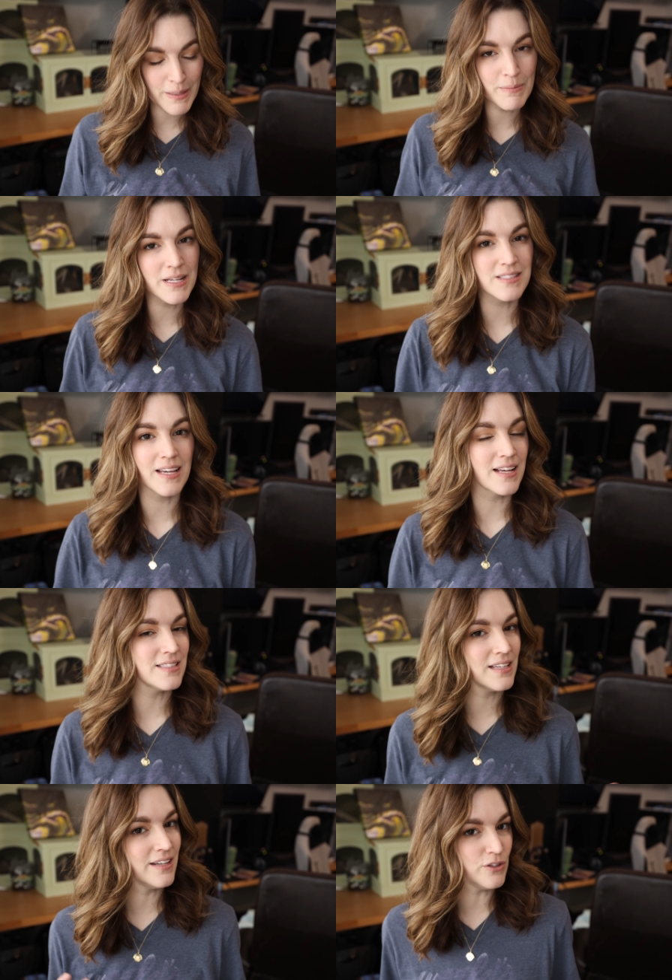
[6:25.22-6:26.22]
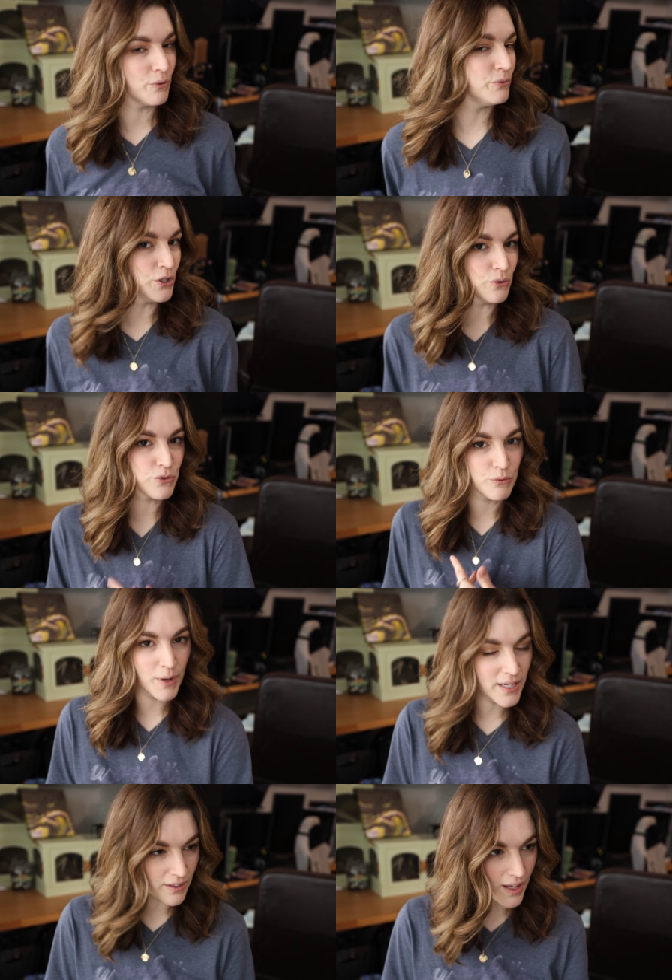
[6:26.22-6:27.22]
me because, like I said, I don't use
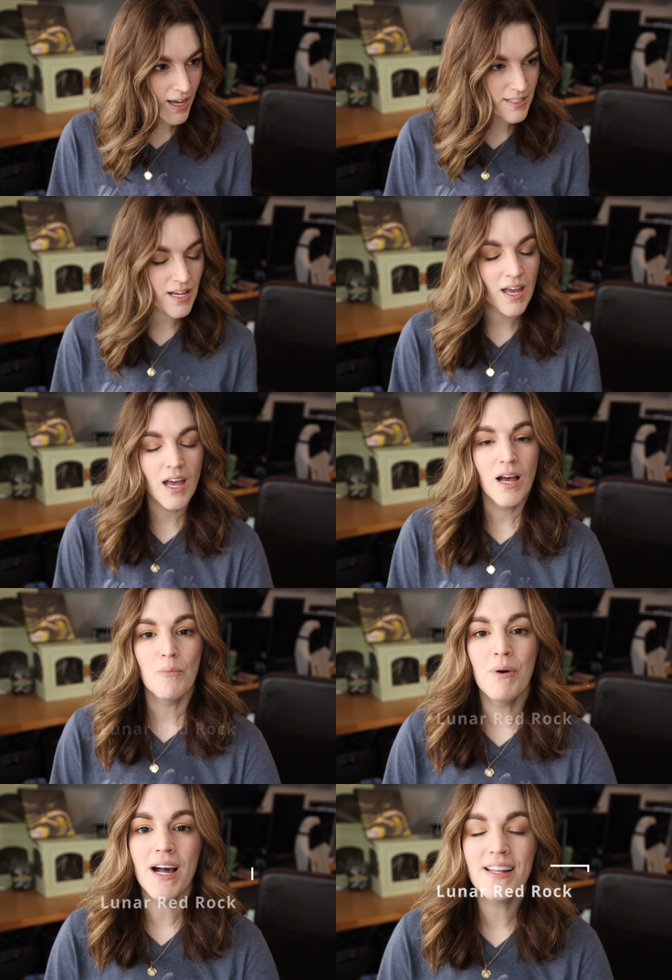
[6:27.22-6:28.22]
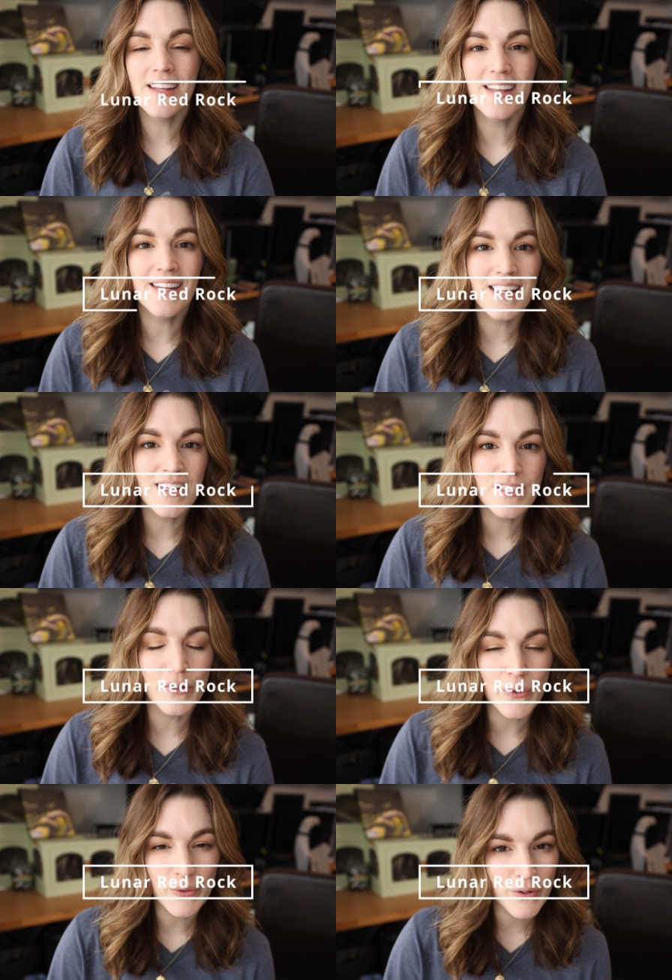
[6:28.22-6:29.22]
red a lot, but it is
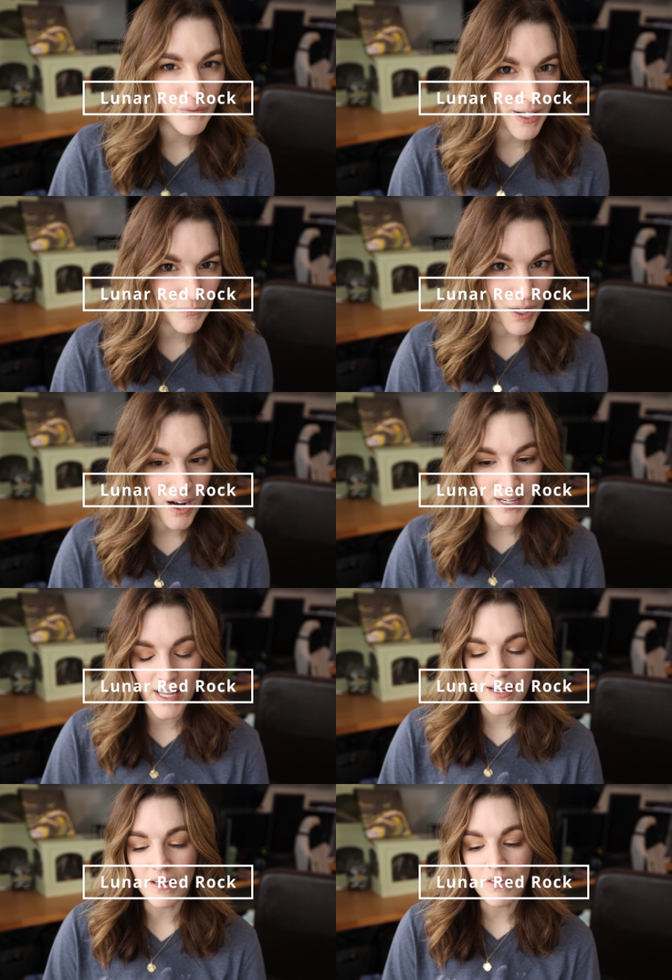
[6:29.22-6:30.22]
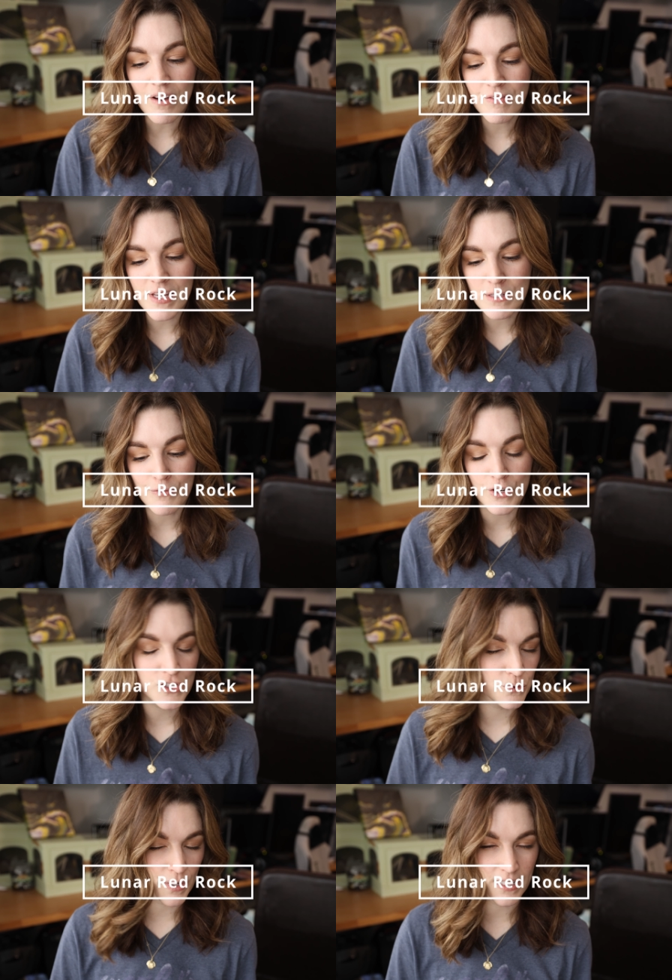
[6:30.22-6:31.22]
Lunar Red Rock, and I love this for
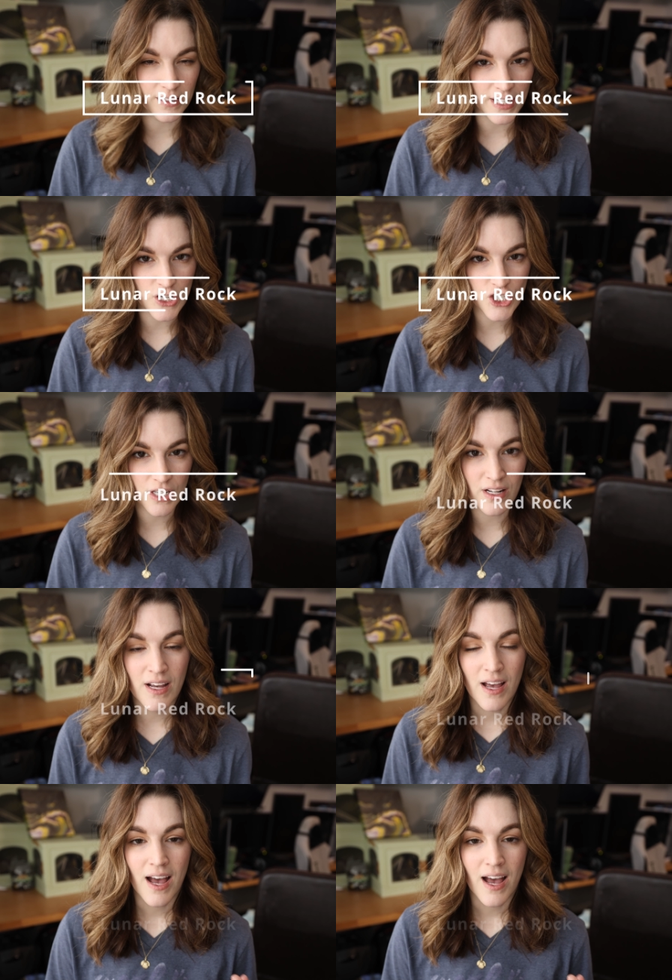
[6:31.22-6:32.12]
its granulation.